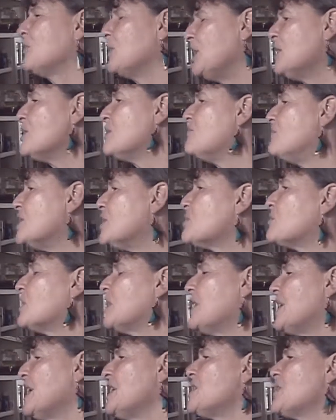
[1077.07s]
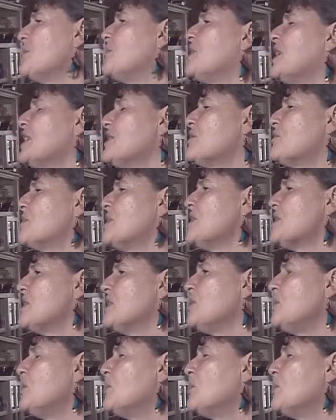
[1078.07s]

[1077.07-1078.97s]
individual NATO countries in